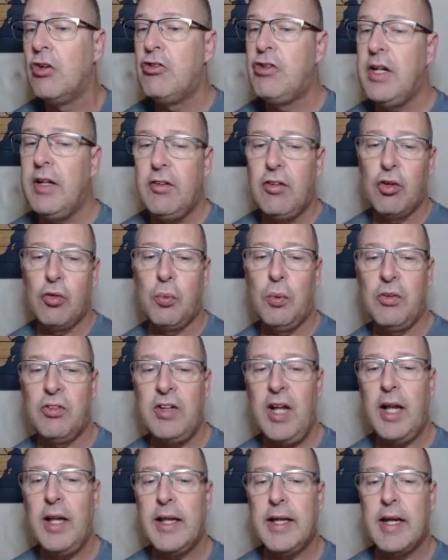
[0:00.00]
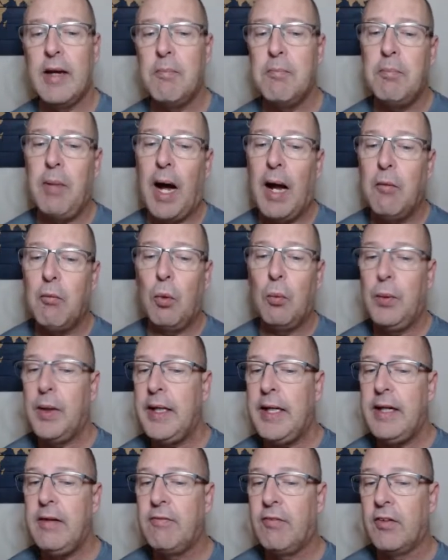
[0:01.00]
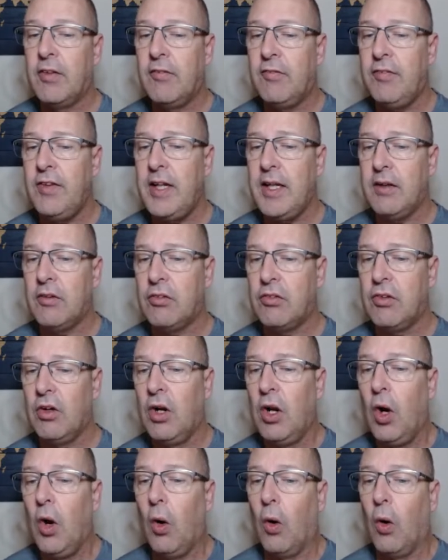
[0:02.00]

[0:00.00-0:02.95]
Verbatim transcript: Jesus was telling him, "Buy what we need for the feast,"